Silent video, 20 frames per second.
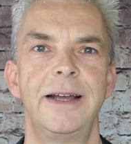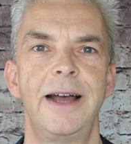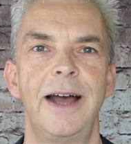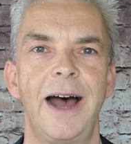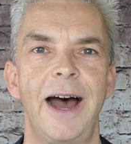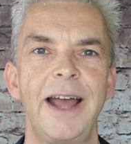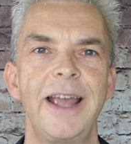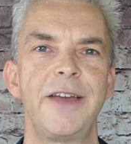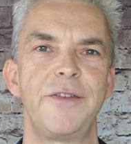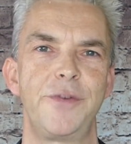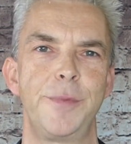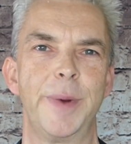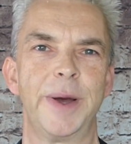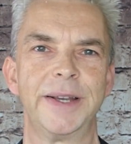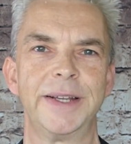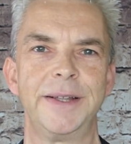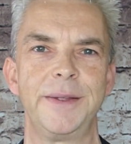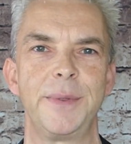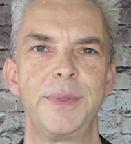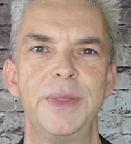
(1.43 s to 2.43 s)
Hi
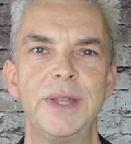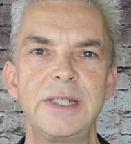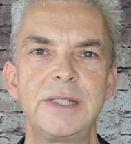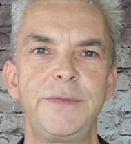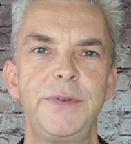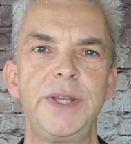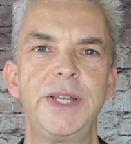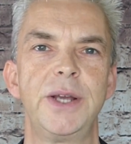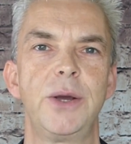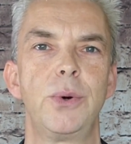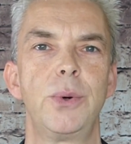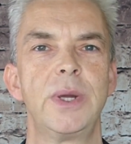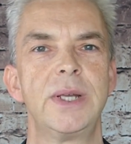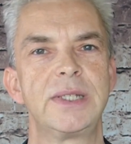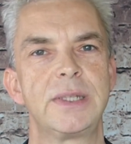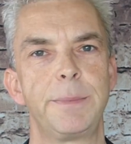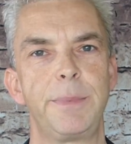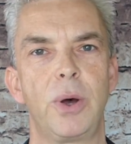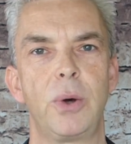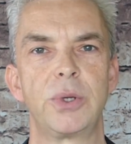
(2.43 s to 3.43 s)
everybody, this video
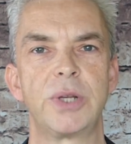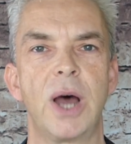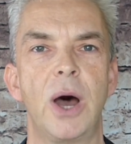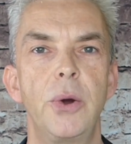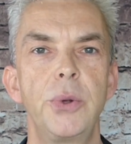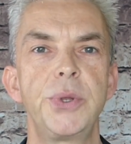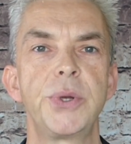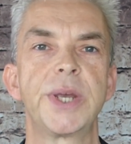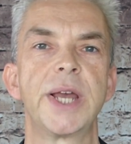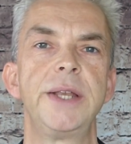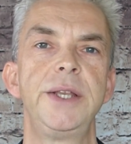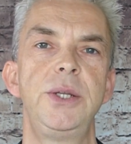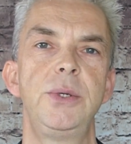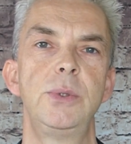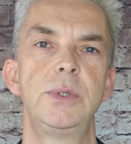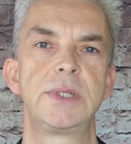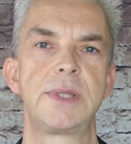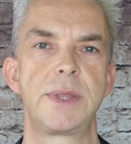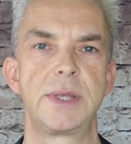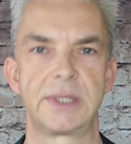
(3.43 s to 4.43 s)
is about how you can
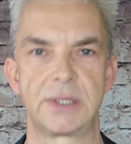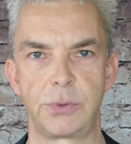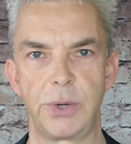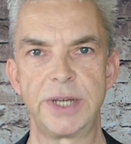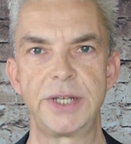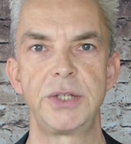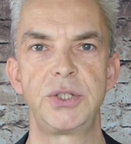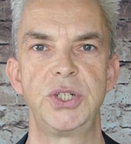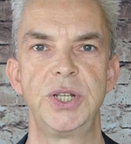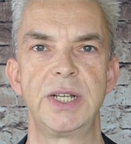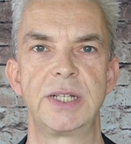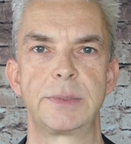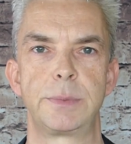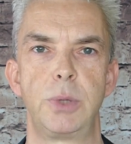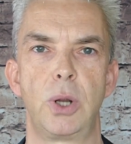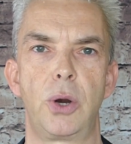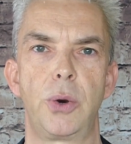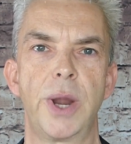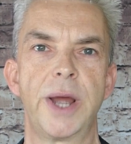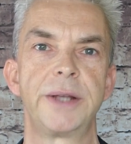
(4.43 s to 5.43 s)
use the Strategy
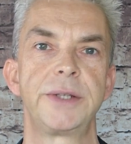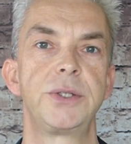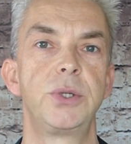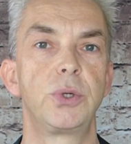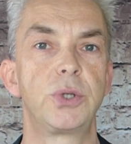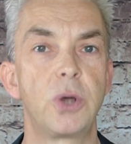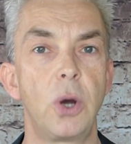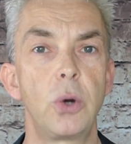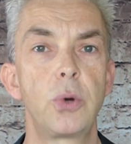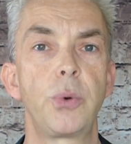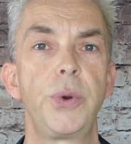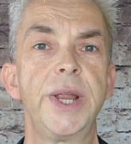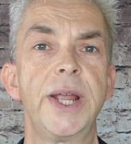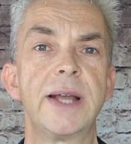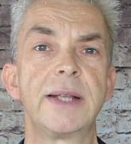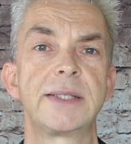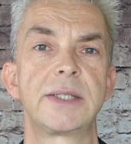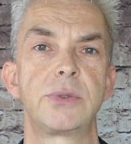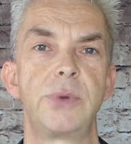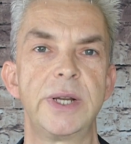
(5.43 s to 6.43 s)
Explorer to
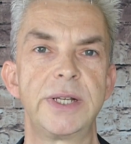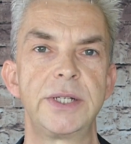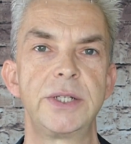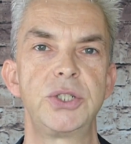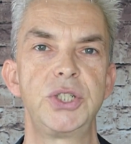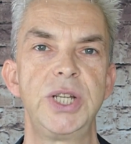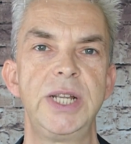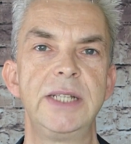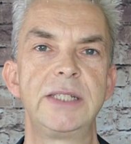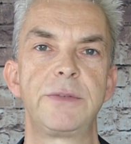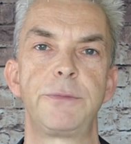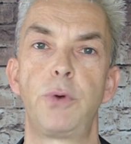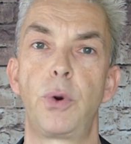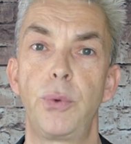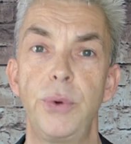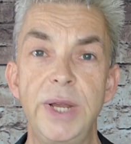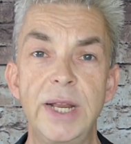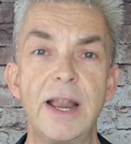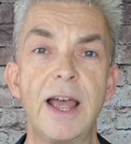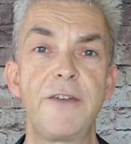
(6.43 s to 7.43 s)
co-create strategies for
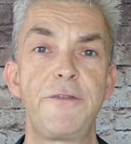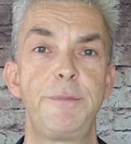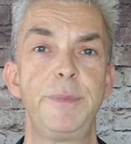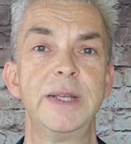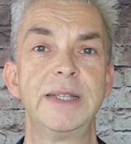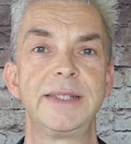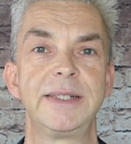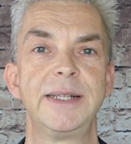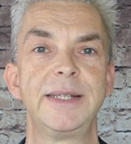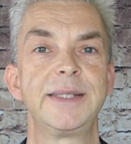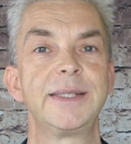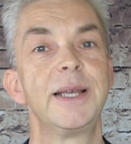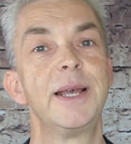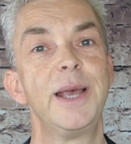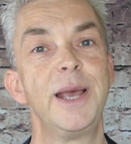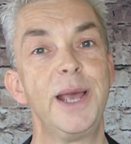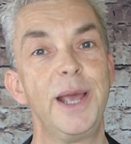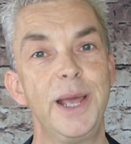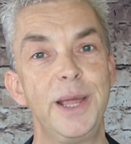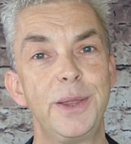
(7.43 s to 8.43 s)
real-life business
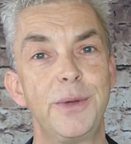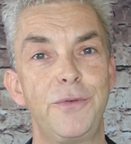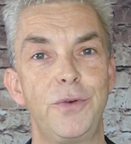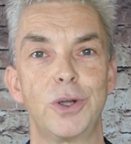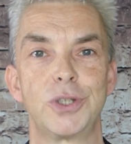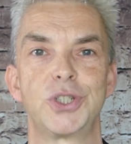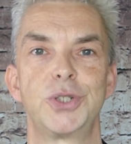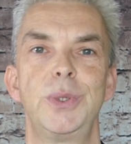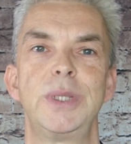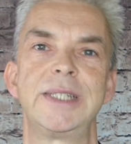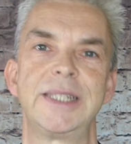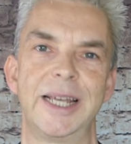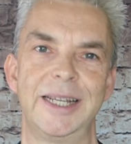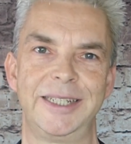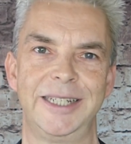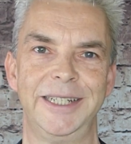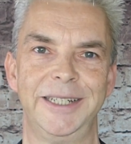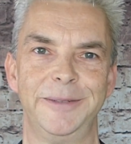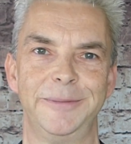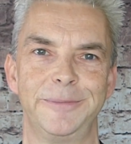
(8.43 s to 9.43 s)
in a virtual
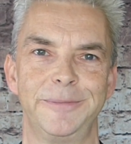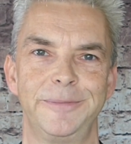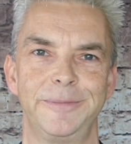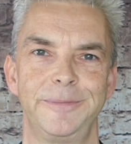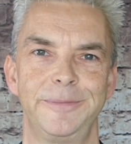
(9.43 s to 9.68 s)
setting.